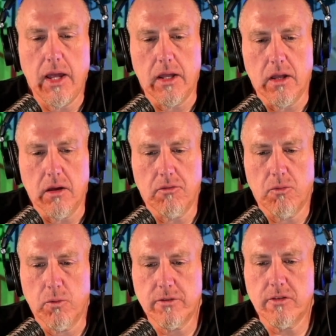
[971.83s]
And
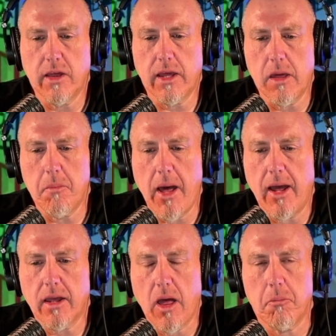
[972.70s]
once they get
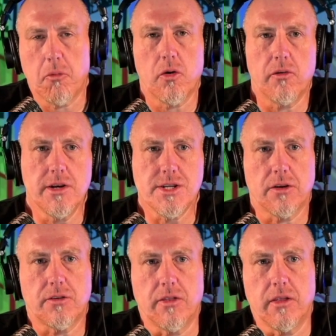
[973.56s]
back, I'm going to reach
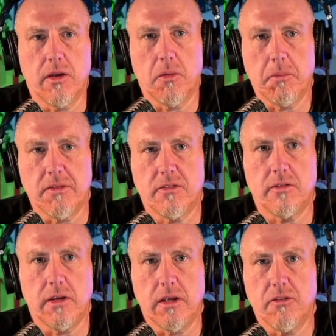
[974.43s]
out to them and
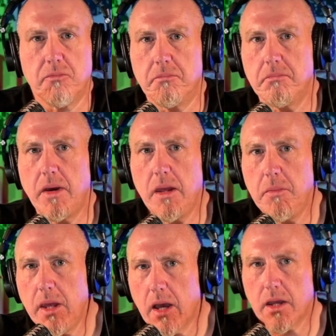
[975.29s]
see if
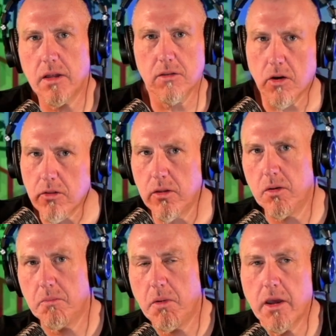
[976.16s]
maybe I can talk to
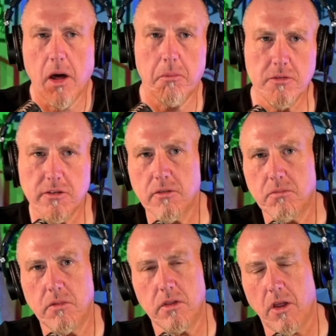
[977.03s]
them.
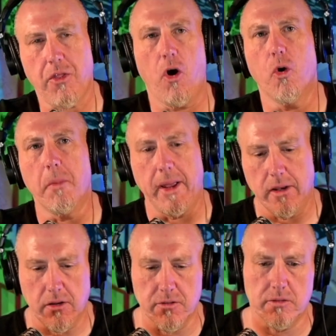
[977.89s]
Not the whole
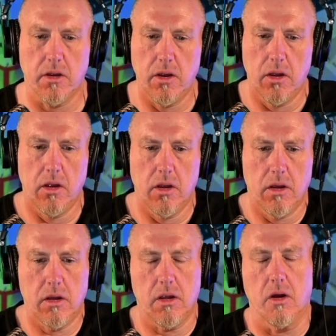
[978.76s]
band, because,
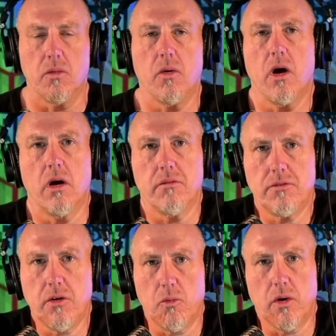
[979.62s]

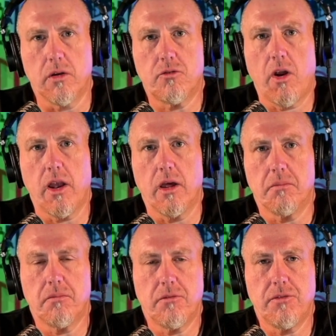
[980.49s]
don't want to try
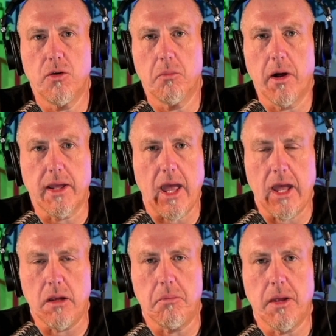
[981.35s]
to film like
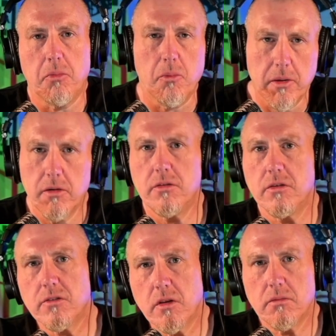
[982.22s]
8 people, but
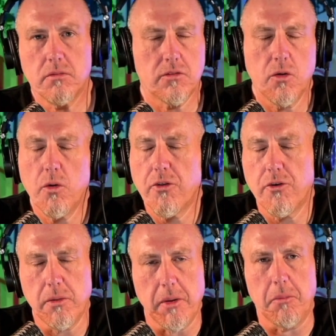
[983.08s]
just 2 or
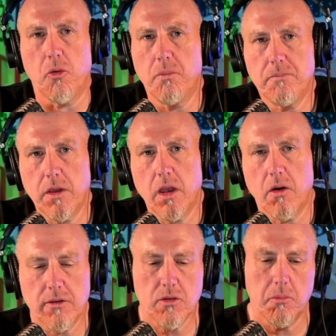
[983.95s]
3 people.
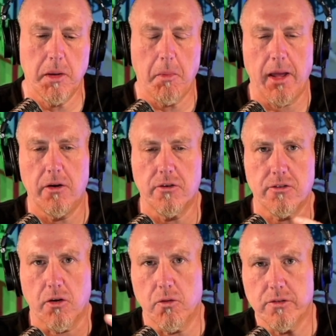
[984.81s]
It's going to be my
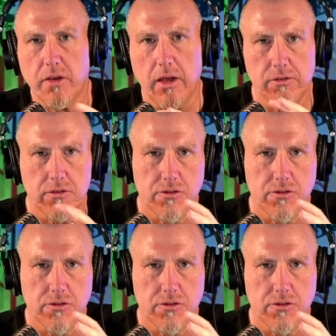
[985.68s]
inner circle size.